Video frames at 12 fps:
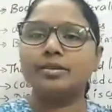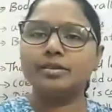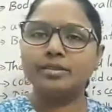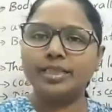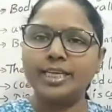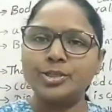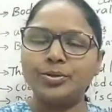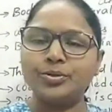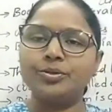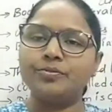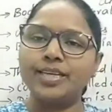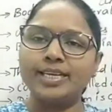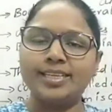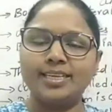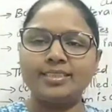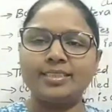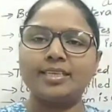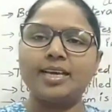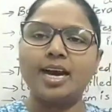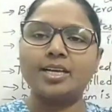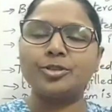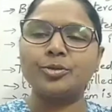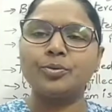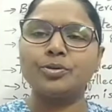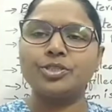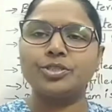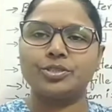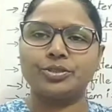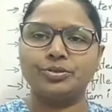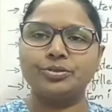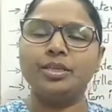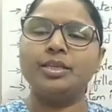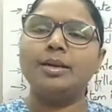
they show, we are telling that arthropods show